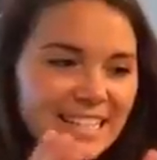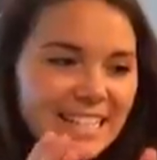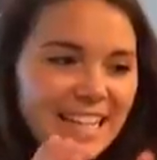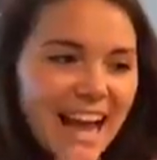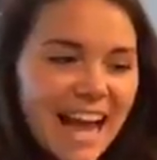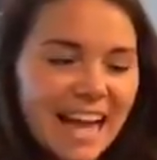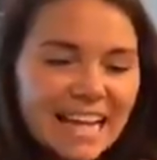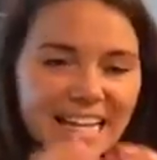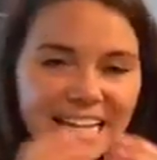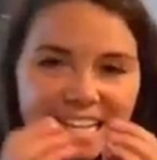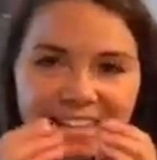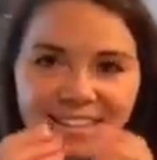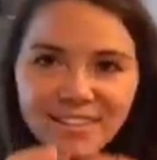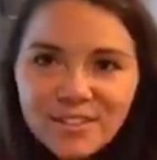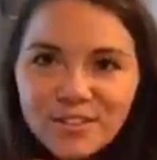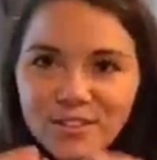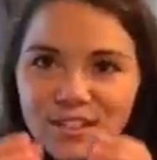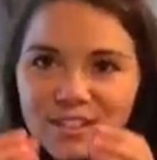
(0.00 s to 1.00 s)
tiny
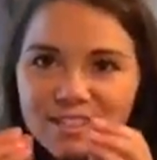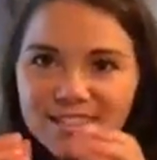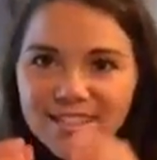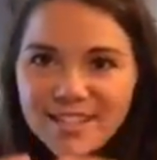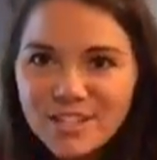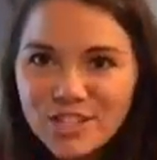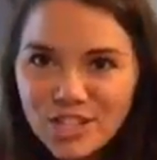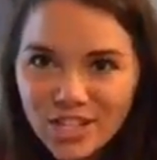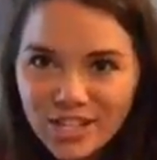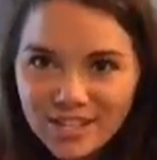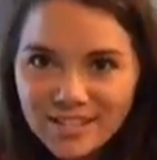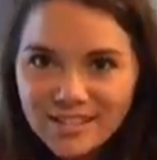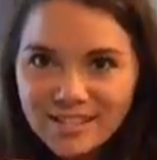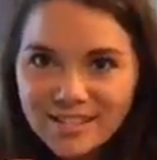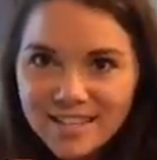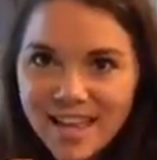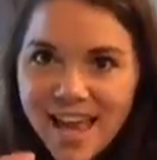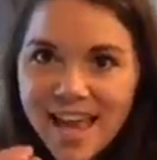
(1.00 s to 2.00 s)
little
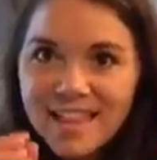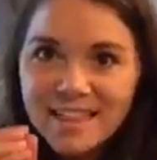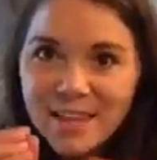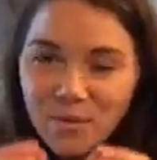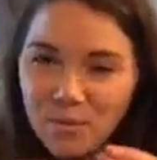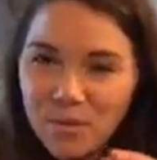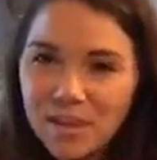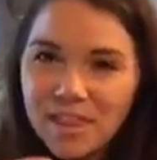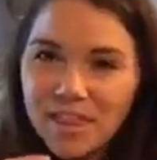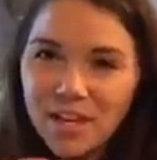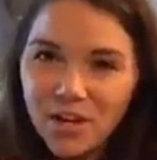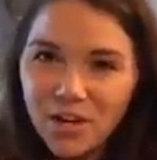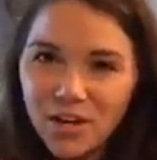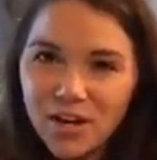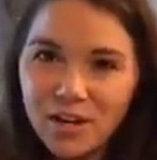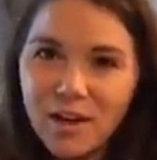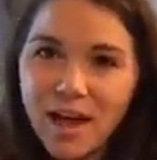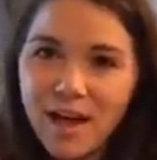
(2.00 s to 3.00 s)
decisions that we think
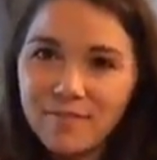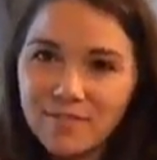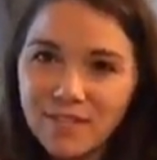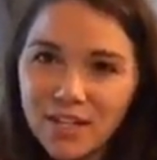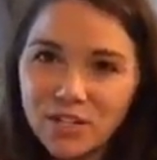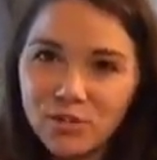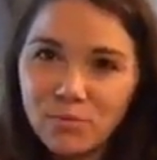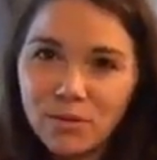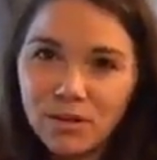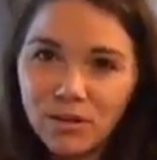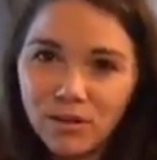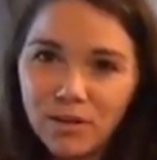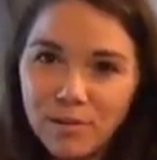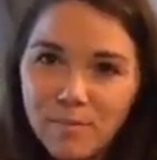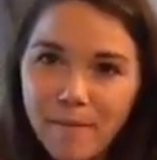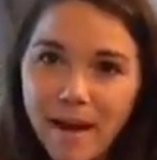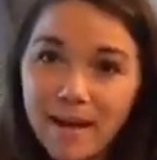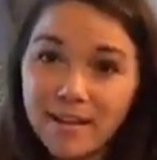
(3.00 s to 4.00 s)
are going to have detrimental
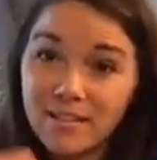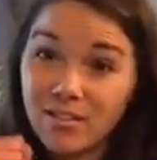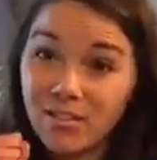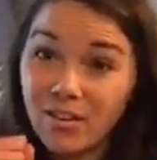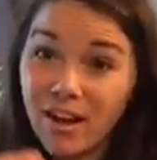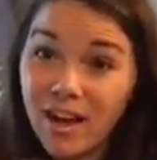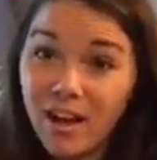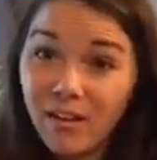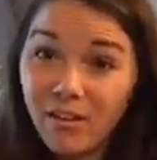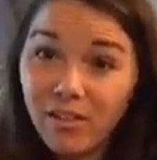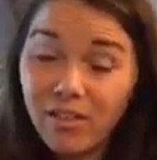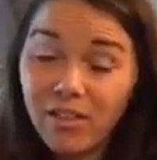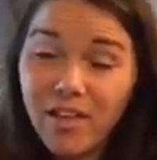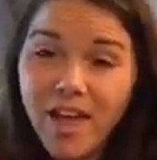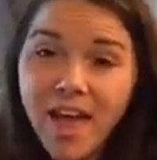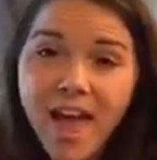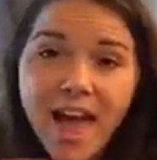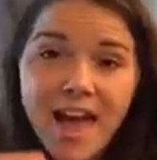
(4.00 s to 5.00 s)
impacts on our health.
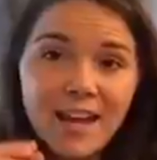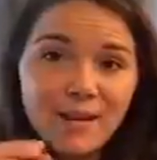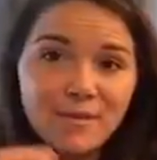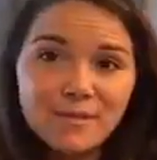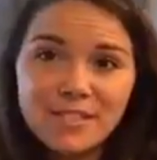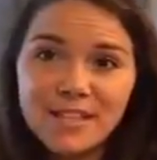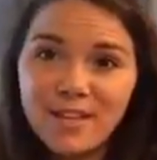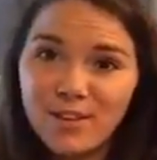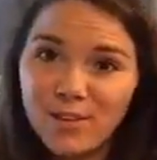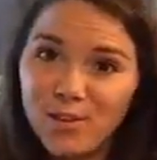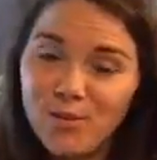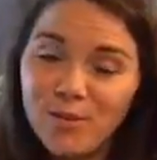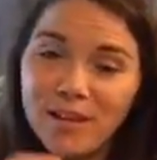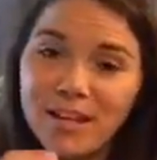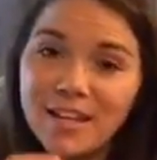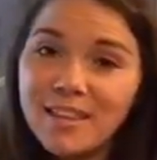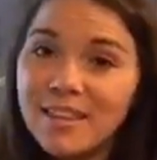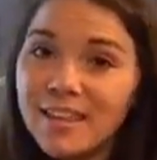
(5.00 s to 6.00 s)
And I will tell you,
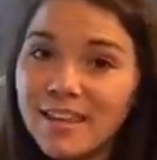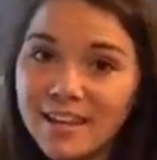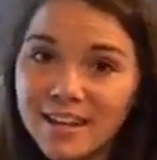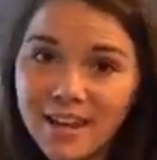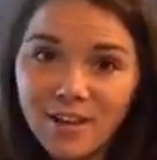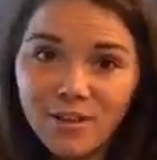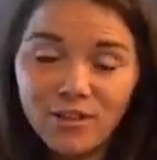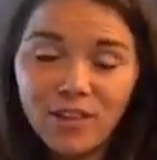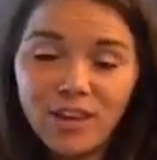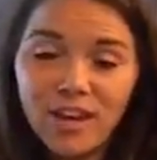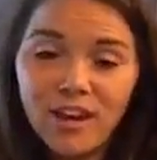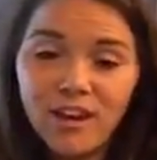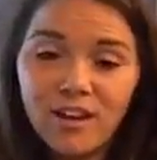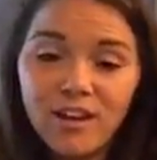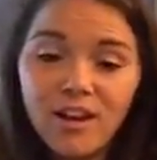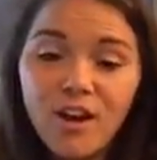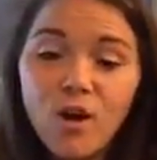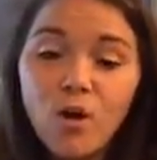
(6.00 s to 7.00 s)
anything in
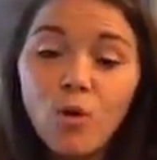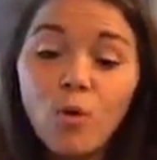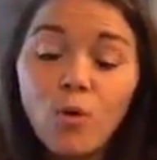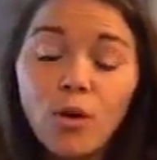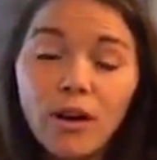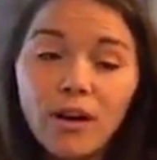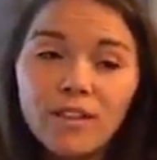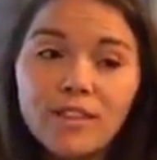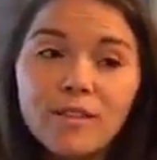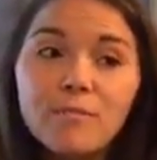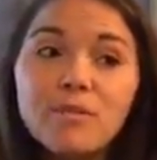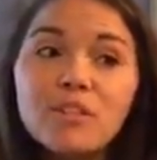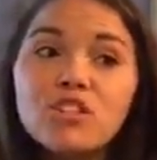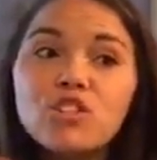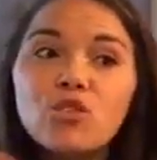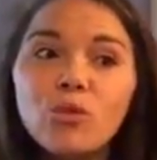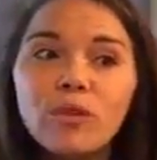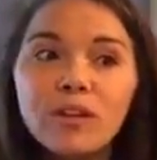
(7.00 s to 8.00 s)
healthcare, or the
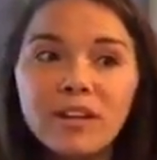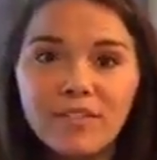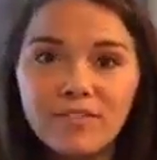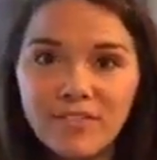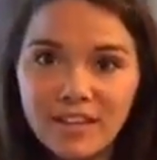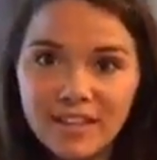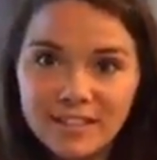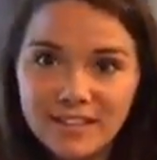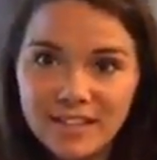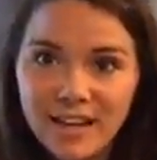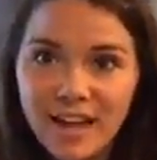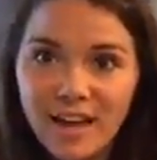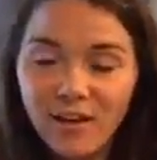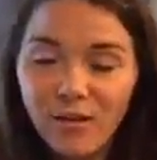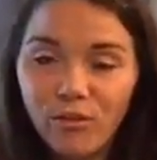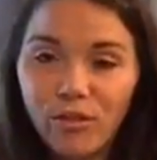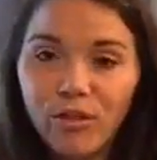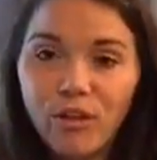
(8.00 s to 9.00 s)
majority of things in
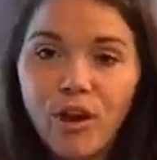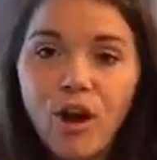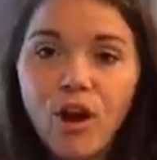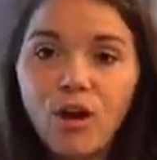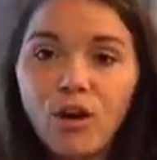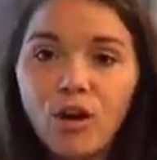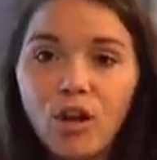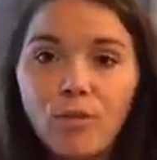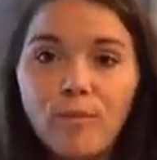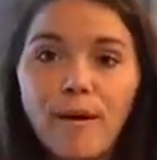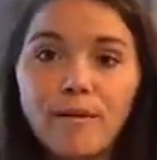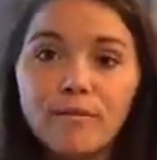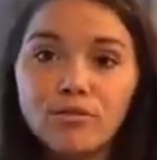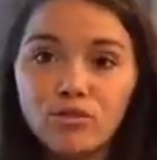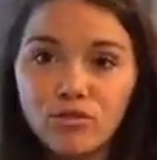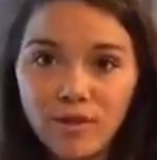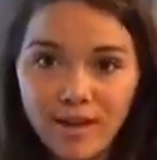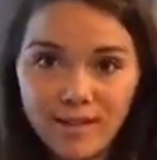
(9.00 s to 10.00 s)
health, are all
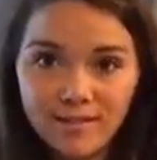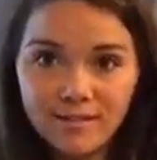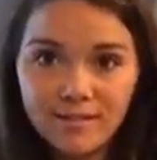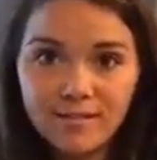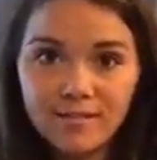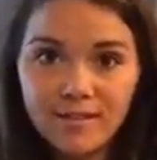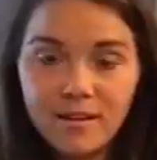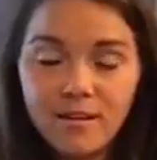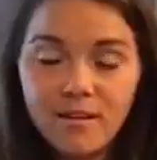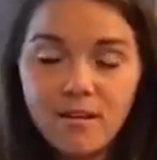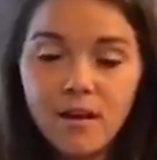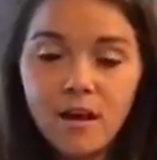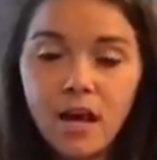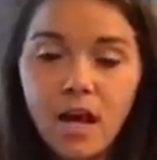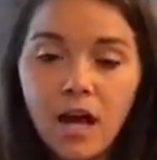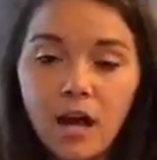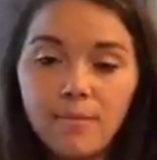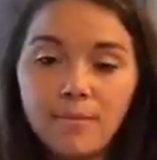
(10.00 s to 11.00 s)
about trends.
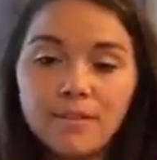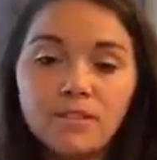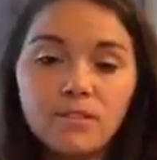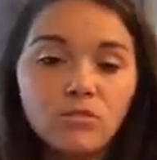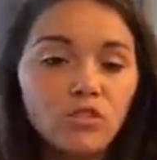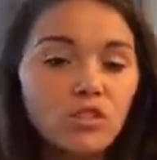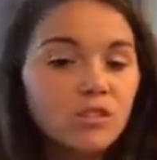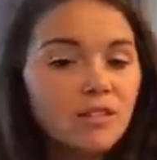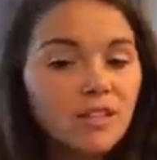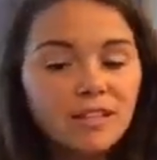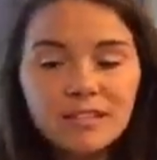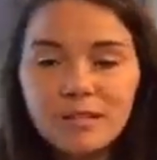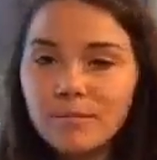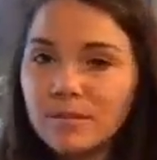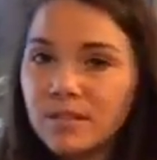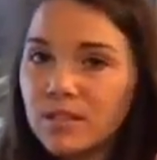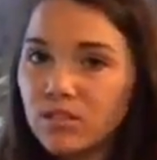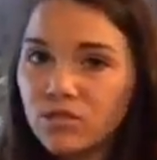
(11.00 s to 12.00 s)
And so just like
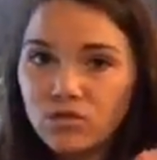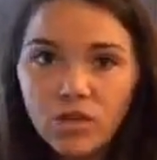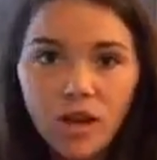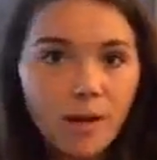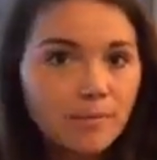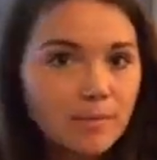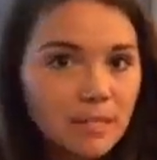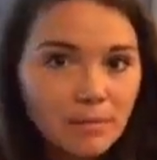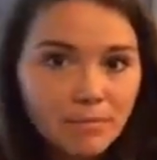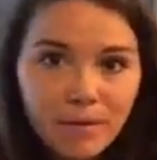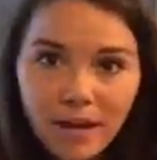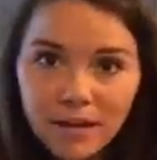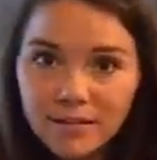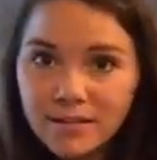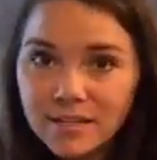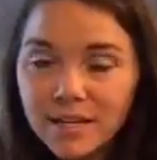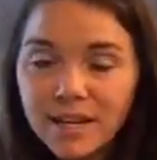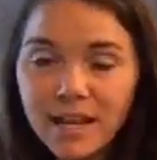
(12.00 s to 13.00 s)
someone doesn't drop 10
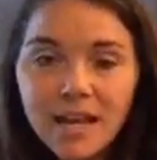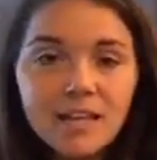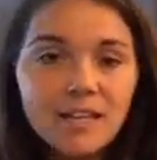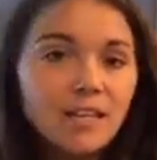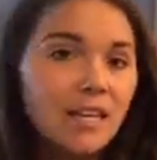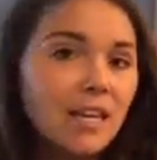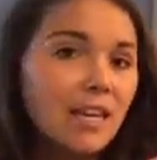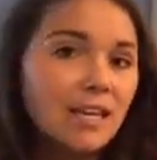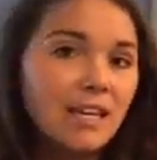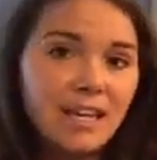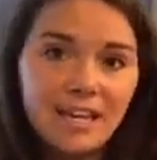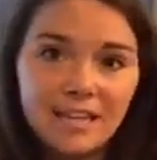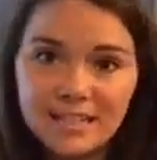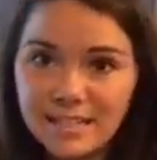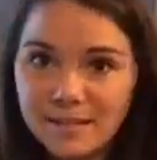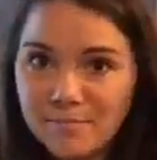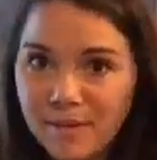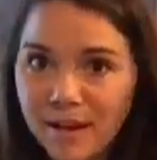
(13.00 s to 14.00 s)
pounds in a day, you can't gain
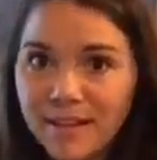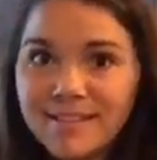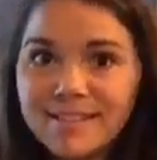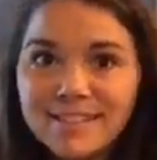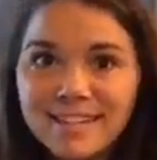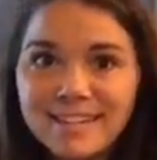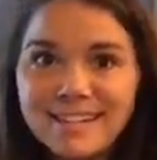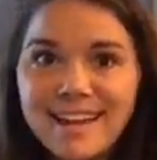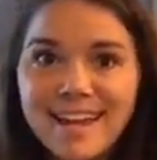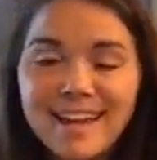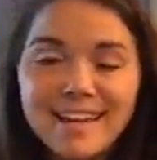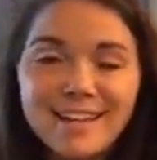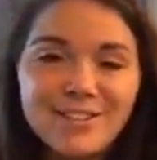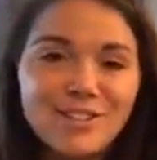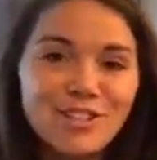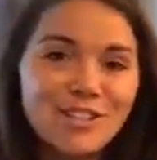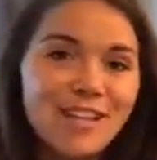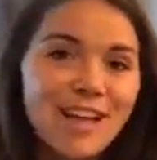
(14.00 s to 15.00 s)
10 pounds in a day.
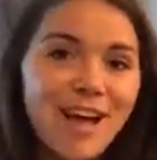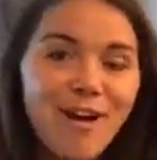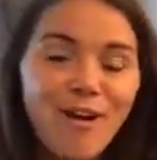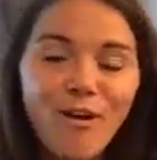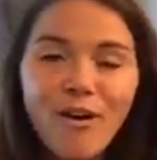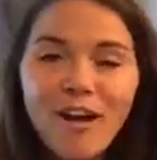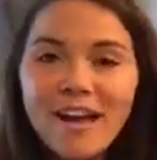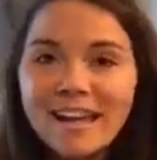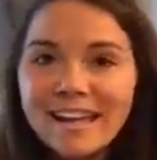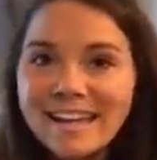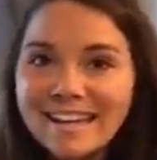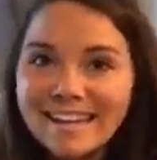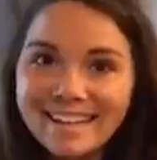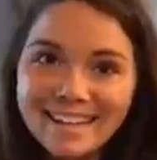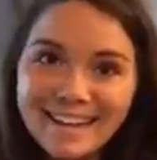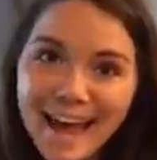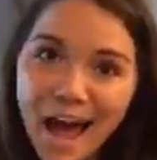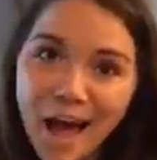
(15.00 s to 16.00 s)
And just how
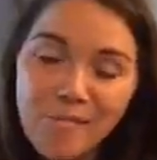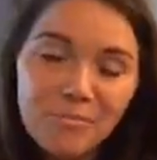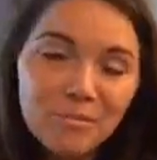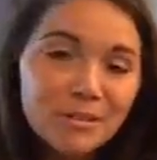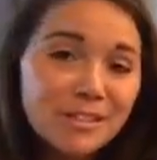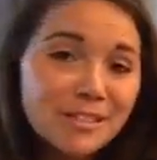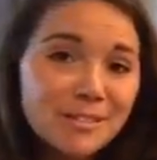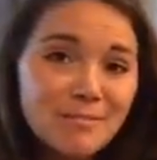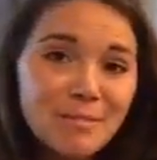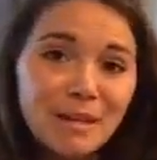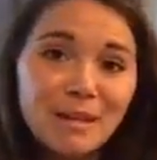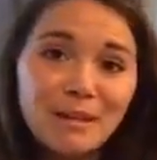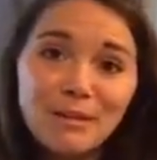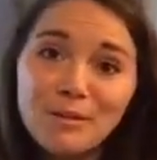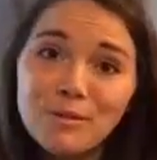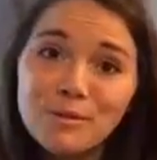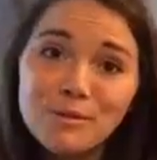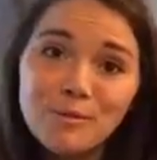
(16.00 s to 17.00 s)
eating an apple doesn't make
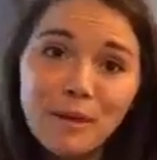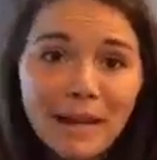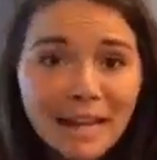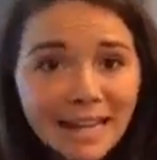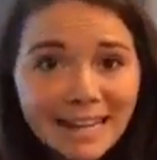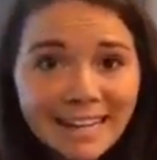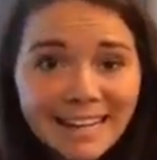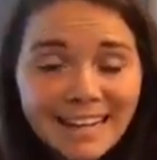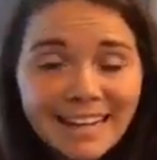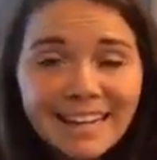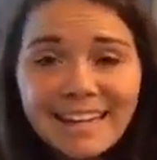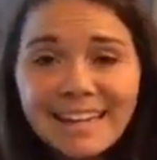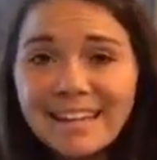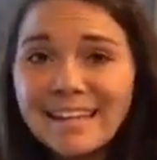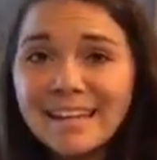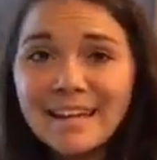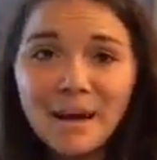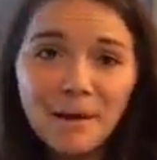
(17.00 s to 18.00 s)
you lose weight,
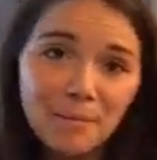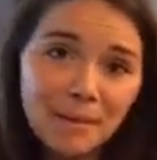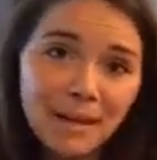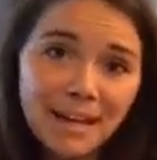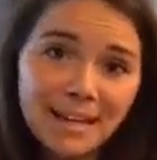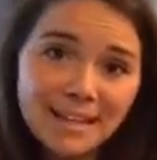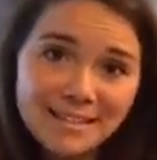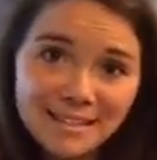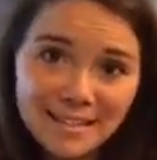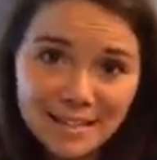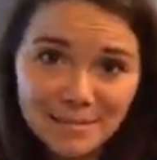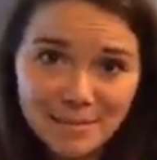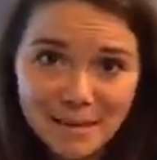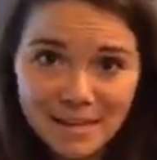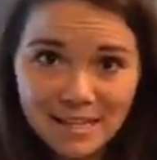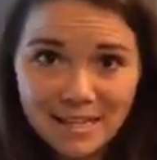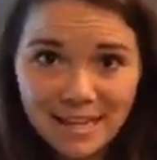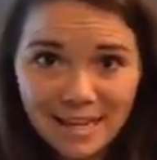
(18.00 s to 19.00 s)
eating a cupcake isn't going to
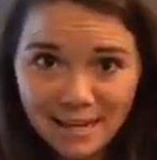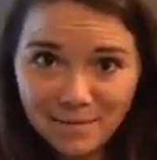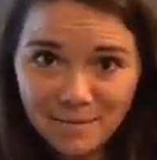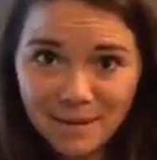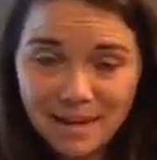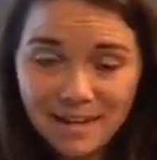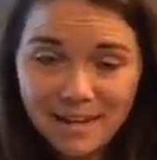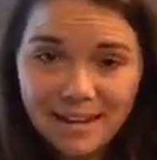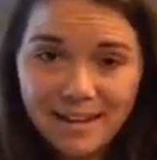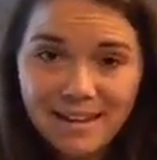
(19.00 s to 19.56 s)
make you gain weight.